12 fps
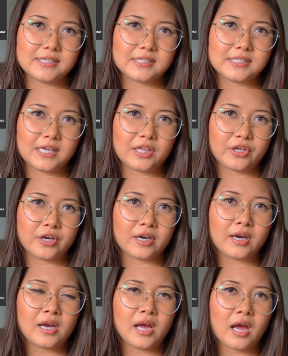it's either
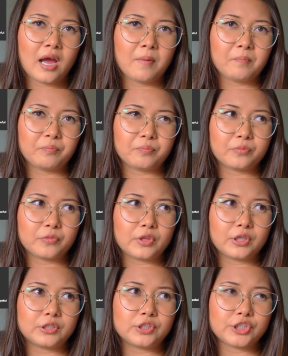
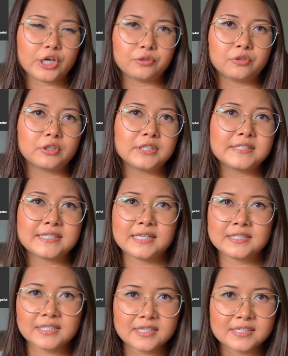the general
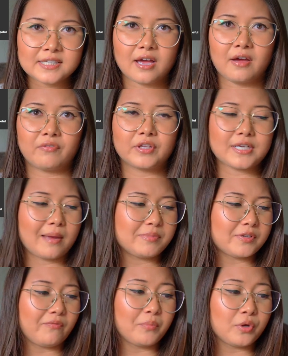consensus of the types
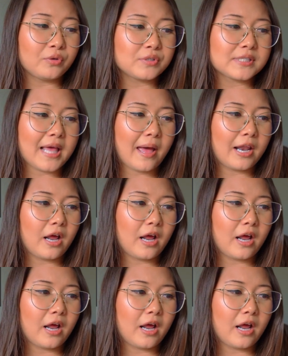of moods that